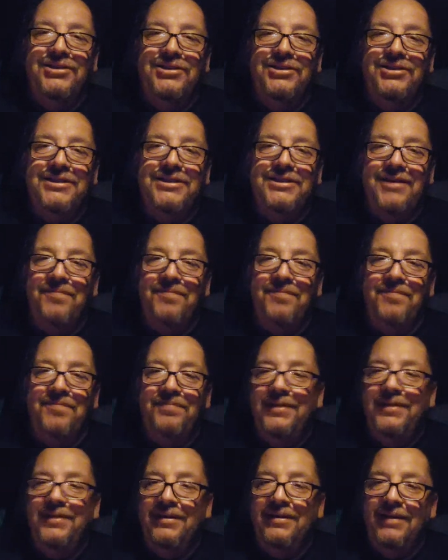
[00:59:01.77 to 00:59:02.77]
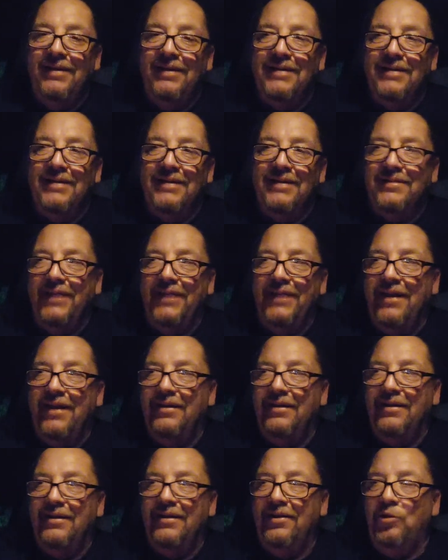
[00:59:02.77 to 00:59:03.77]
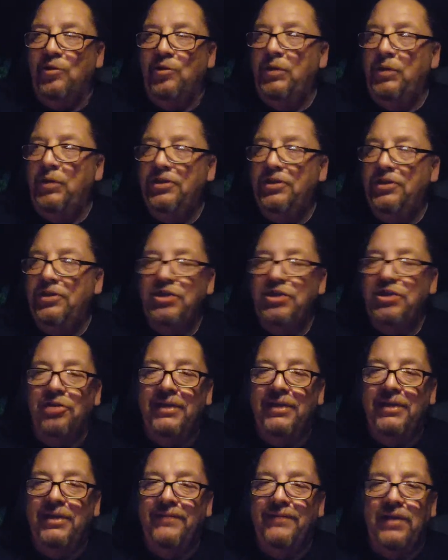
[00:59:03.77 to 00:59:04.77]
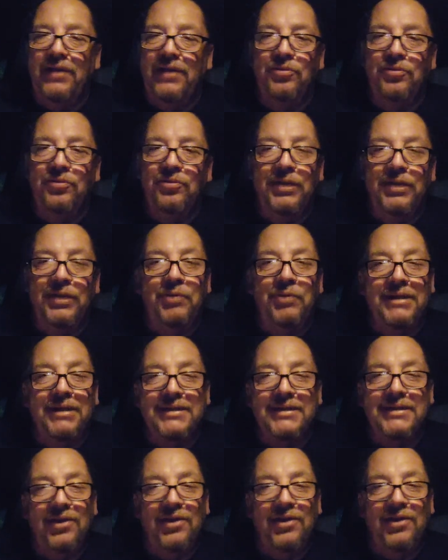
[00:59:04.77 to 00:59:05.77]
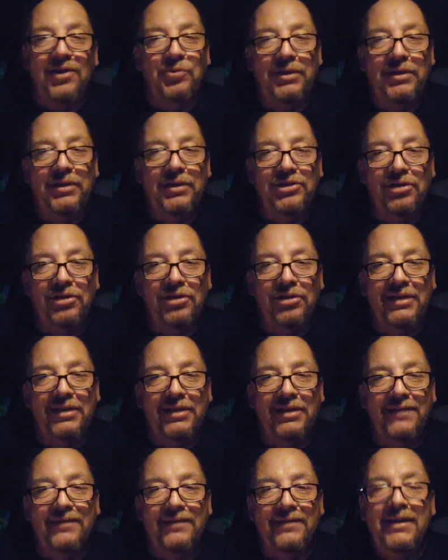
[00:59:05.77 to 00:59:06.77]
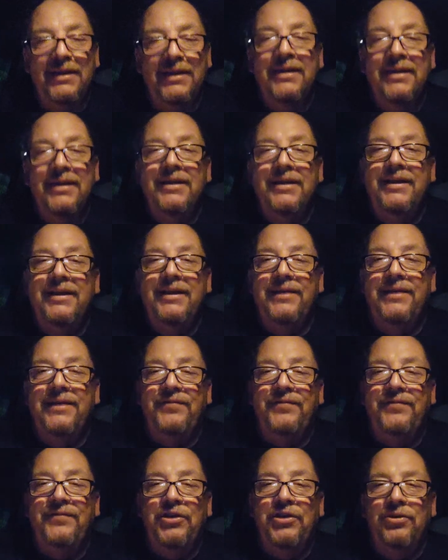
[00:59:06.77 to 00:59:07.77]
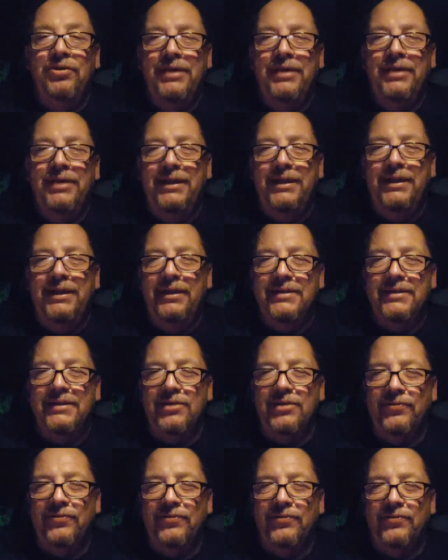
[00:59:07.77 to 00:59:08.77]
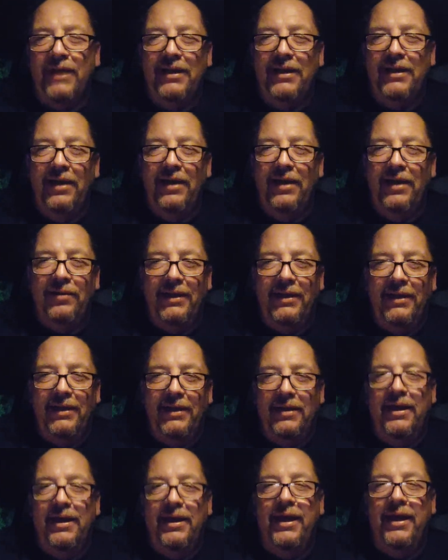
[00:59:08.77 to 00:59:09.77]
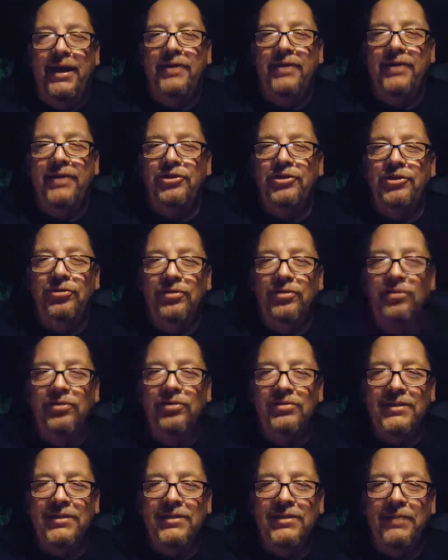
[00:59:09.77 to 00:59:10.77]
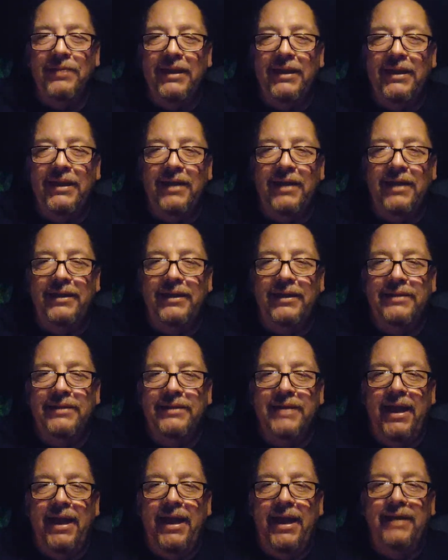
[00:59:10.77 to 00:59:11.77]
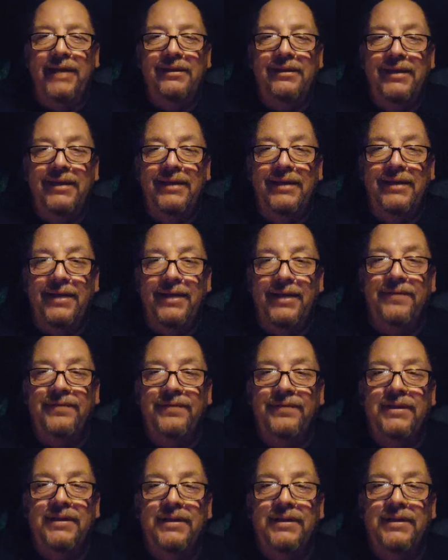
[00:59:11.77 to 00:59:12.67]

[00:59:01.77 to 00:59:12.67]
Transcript: dump a lot of stuff. I got a wheelchair lift. I don't really want to sell the wheelchair lift. If you're in the Central Valley area and you know somebody that needs a lift,